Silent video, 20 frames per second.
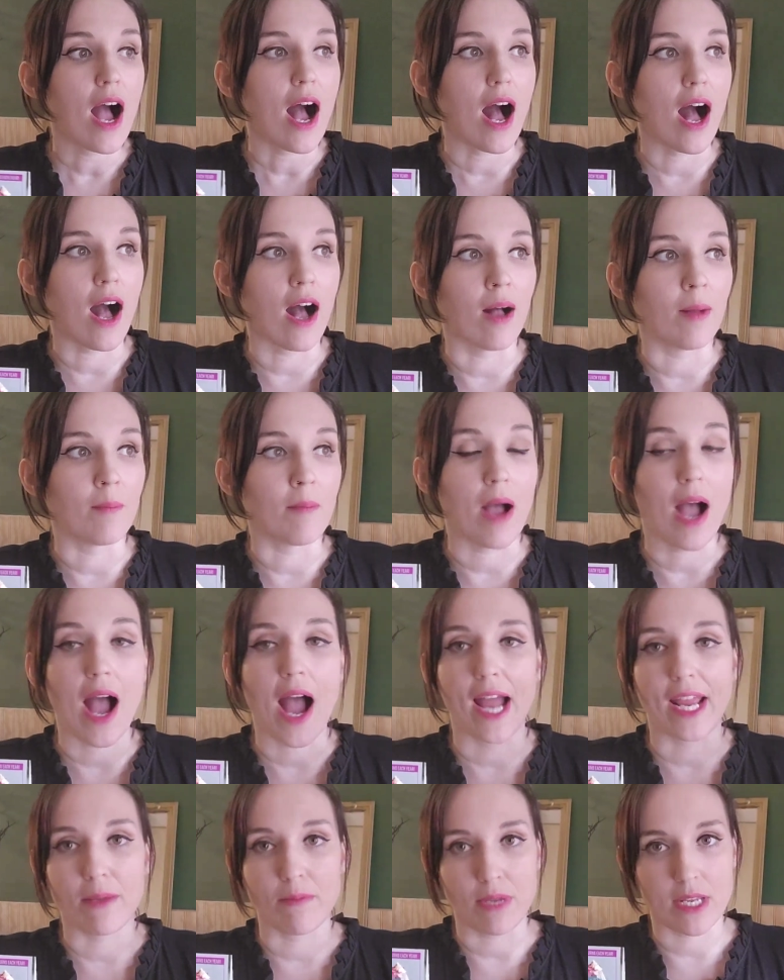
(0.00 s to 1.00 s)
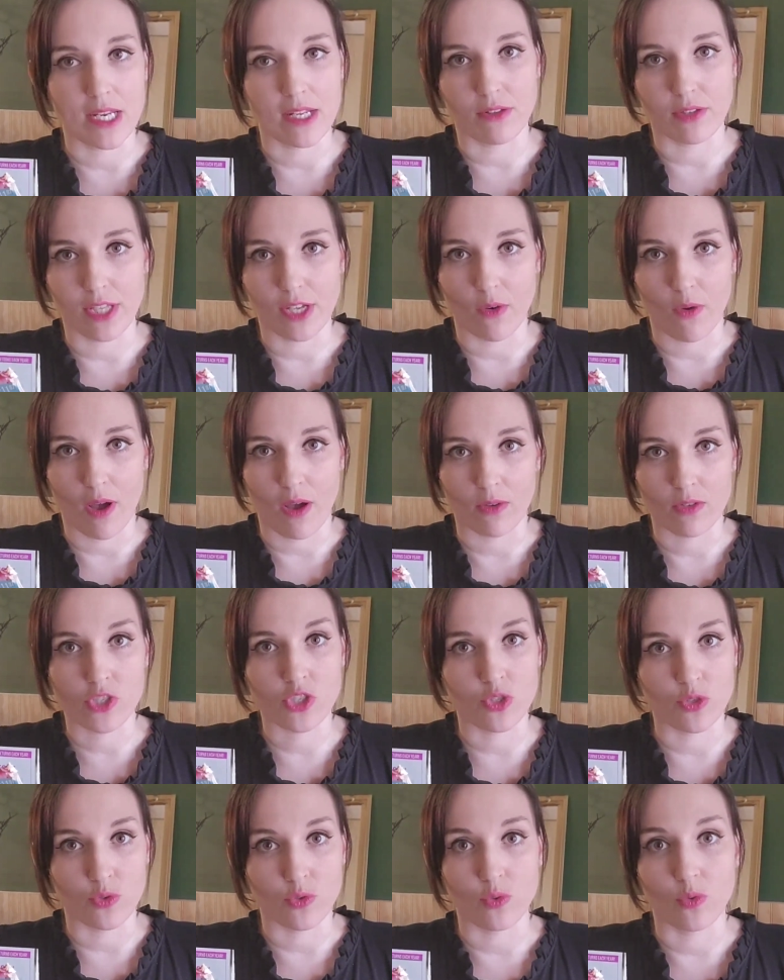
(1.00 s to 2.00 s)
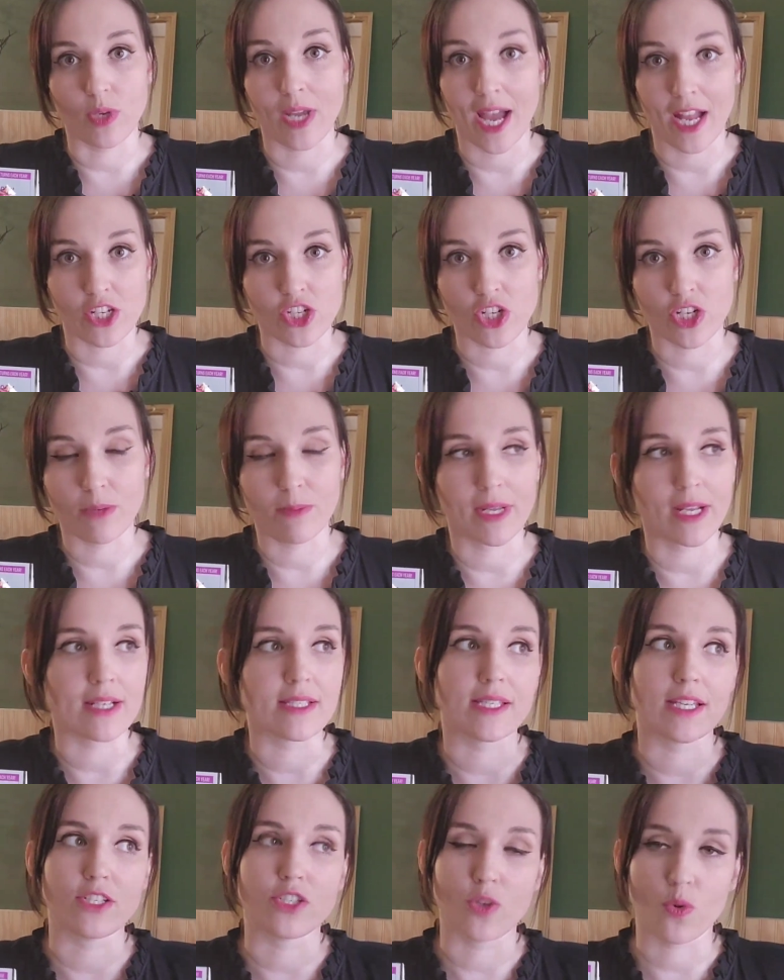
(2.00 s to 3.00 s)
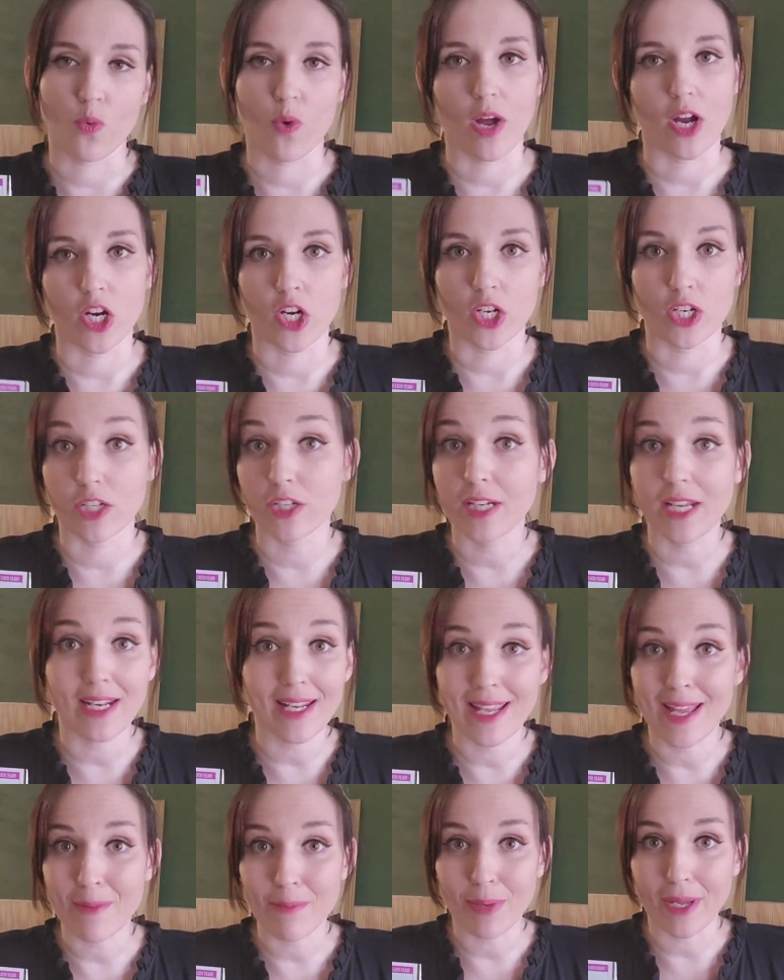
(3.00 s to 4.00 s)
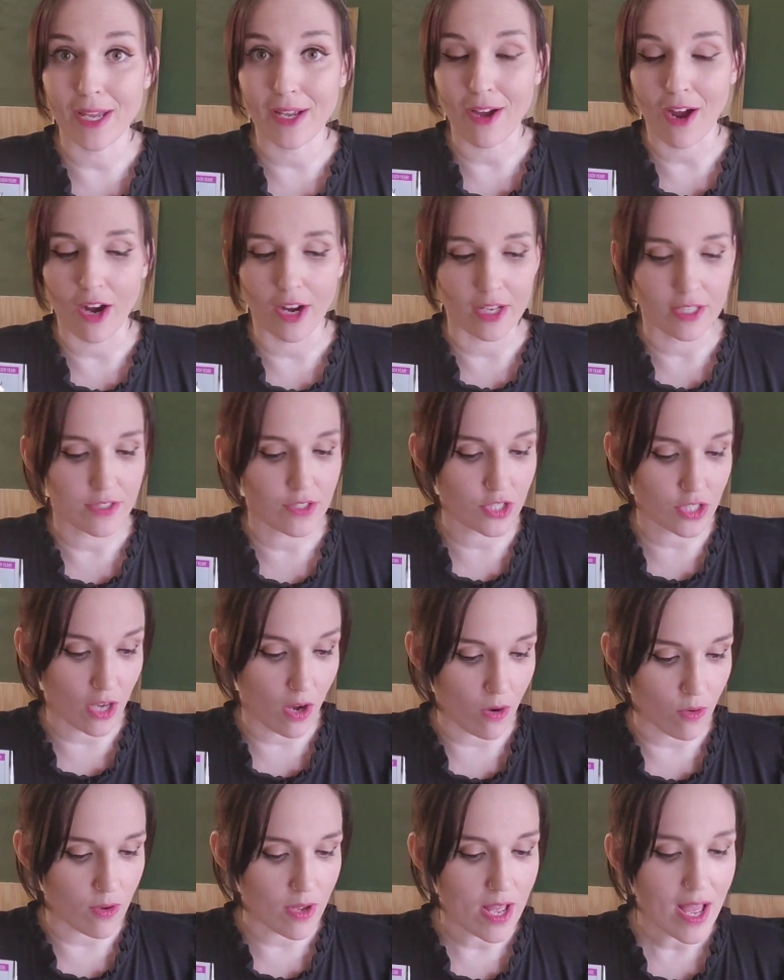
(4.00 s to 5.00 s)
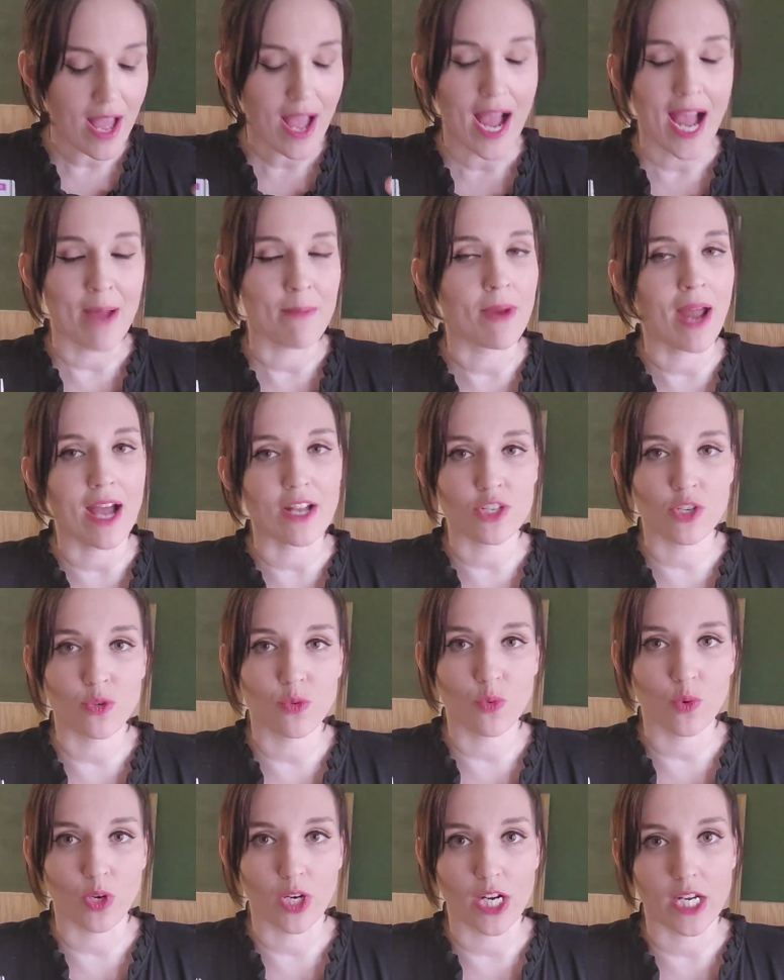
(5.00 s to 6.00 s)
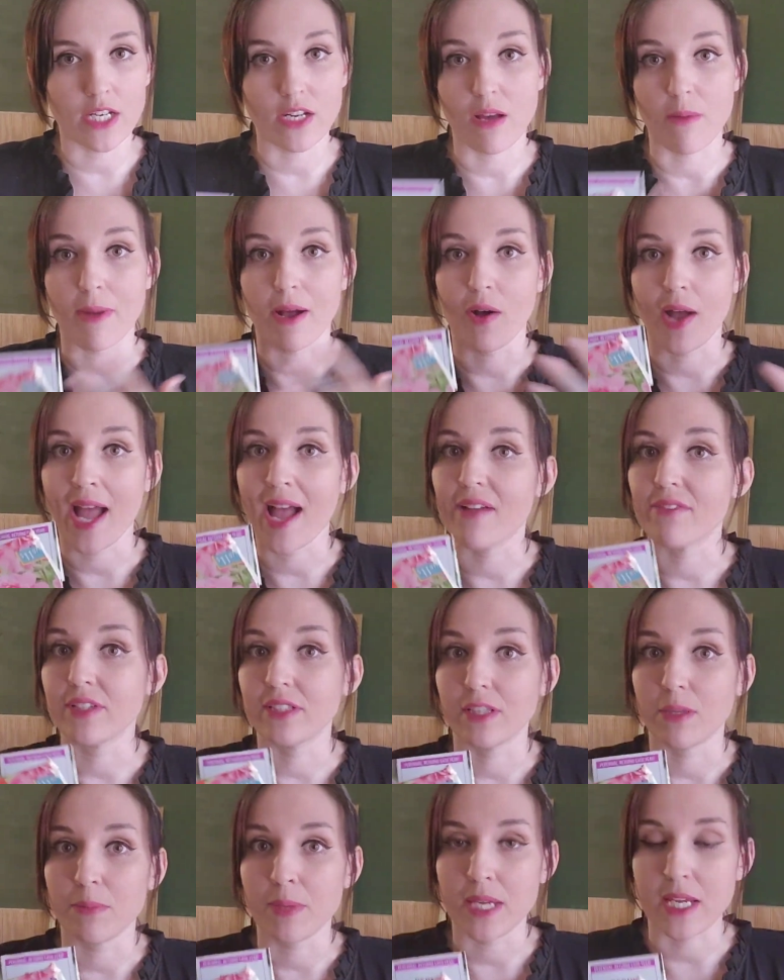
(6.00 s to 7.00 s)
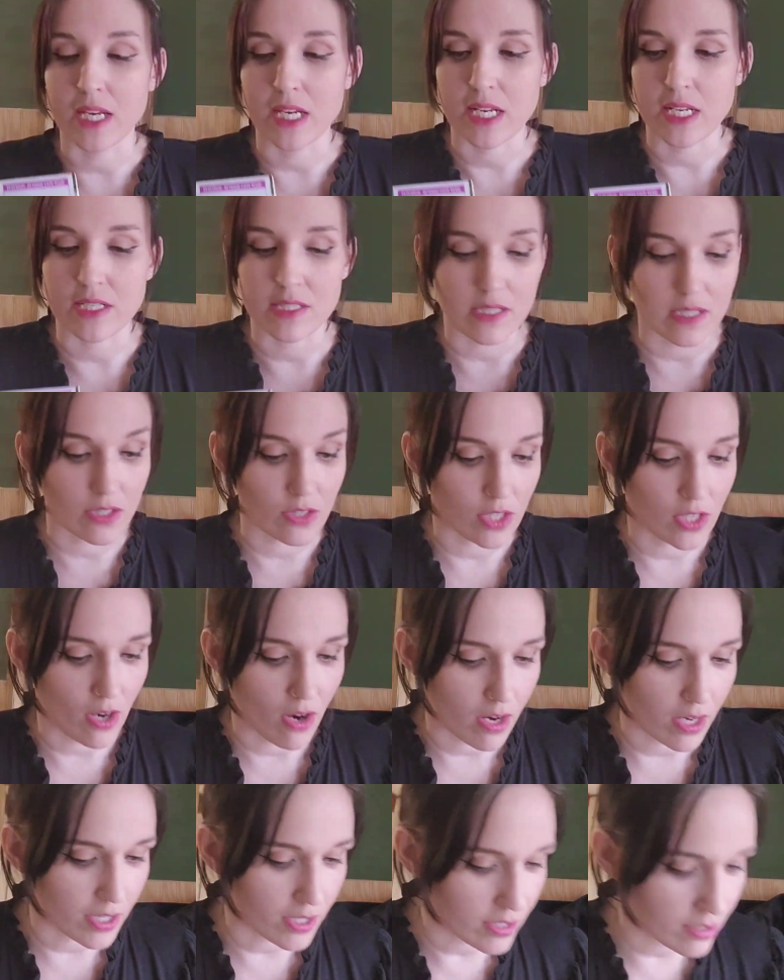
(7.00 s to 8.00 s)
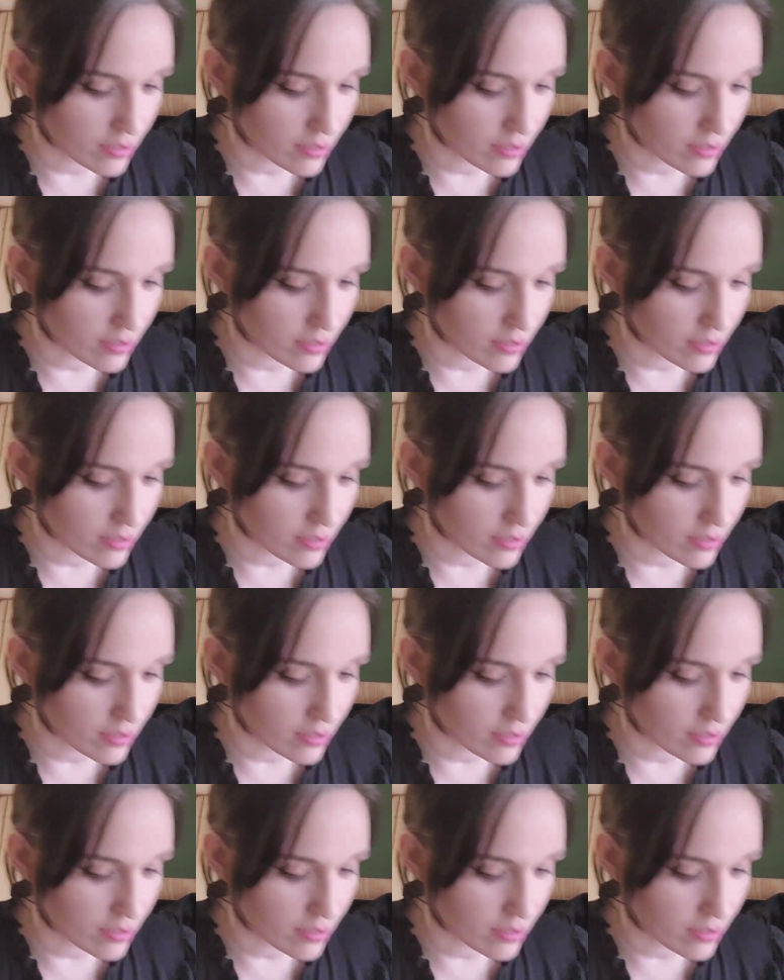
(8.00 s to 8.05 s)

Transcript: I immediately go out to catch her because I don't want her getting hit by a car. So I'm not too worried about having the peonies in the yard.